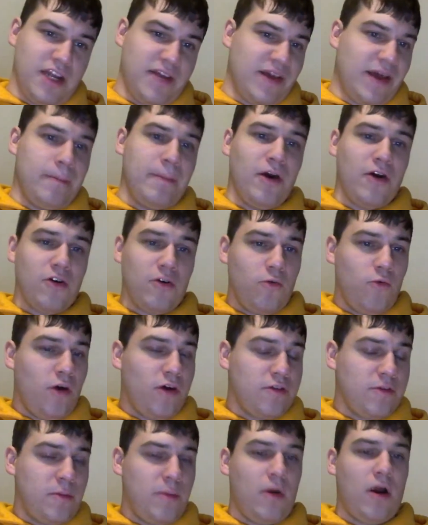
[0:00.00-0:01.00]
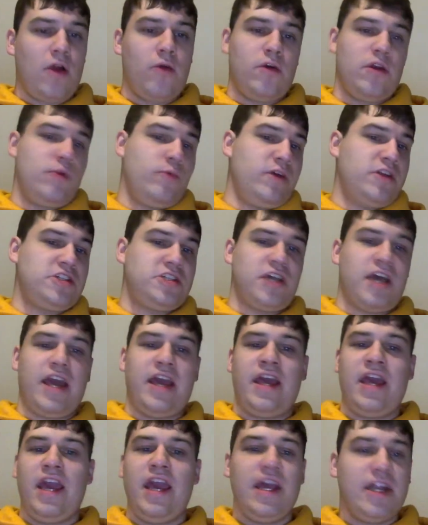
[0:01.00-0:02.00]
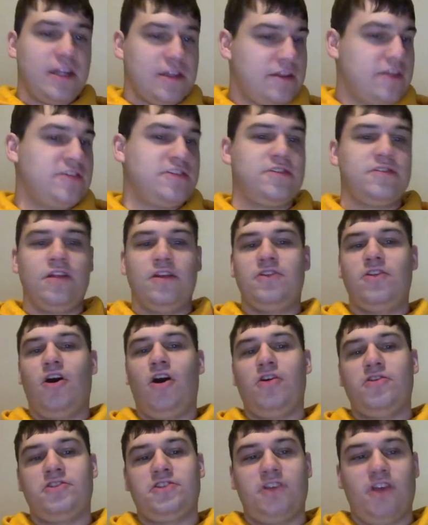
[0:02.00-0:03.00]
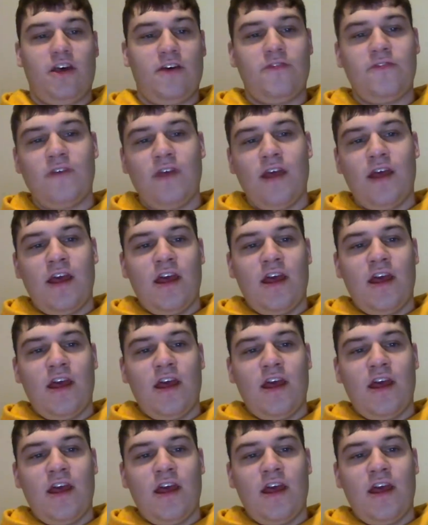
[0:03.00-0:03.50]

You got Welcome to Marwen, which I hated the doll stuff.